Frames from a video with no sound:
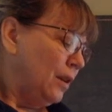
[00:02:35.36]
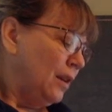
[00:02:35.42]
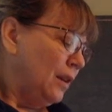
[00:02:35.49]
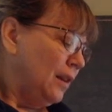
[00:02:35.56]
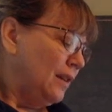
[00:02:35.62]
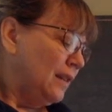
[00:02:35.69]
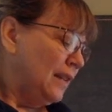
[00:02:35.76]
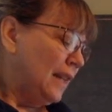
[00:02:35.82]

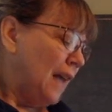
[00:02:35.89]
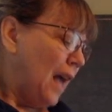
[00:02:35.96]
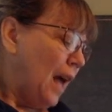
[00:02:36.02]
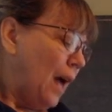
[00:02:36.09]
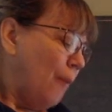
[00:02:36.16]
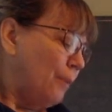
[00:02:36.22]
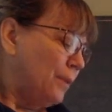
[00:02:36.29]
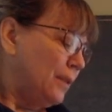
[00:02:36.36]
Is the
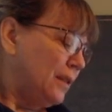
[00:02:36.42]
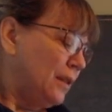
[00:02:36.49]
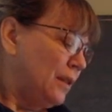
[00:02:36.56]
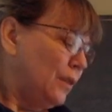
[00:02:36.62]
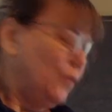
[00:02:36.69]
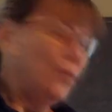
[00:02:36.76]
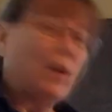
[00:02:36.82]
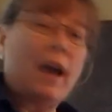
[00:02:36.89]
opposite
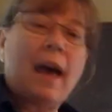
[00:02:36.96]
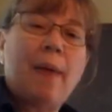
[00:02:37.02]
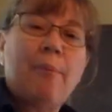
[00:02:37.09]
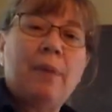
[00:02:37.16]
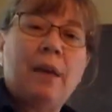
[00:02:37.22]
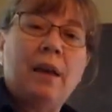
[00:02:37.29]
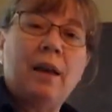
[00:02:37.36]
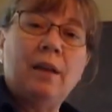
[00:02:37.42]
of wrap
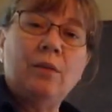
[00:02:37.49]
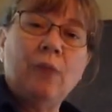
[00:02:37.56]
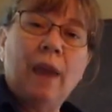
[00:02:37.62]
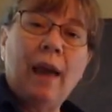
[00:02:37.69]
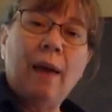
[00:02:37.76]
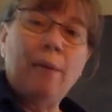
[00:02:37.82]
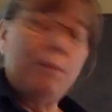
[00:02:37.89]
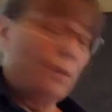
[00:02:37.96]

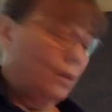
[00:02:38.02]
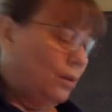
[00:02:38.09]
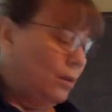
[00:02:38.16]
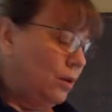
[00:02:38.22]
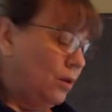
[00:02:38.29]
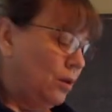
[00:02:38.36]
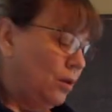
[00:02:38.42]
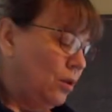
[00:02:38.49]
unwrap
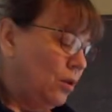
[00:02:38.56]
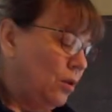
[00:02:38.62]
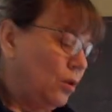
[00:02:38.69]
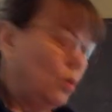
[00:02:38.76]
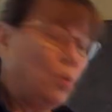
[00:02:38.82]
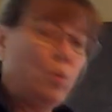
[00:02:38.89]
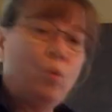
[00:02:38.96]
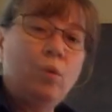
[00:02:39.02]

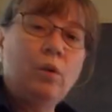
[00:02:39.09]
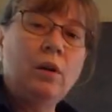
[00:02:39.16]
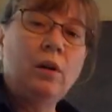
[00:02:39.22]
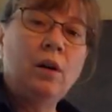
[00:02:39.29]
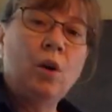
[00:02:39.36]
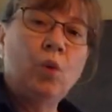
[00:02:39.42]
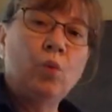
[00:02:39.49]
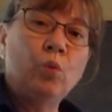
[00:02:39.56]
or
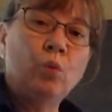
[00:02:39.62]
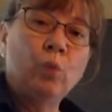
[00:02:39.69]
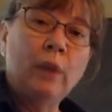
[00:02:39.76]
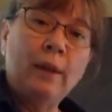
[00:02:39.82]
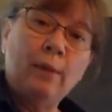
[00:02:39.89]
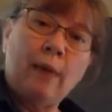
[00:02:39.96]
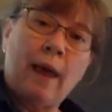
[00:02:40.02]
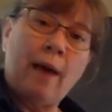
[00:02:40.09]

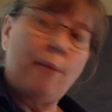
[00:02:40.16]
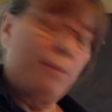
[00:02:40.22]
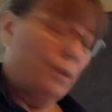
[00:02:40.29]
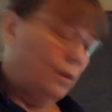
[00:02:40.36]
rewrap?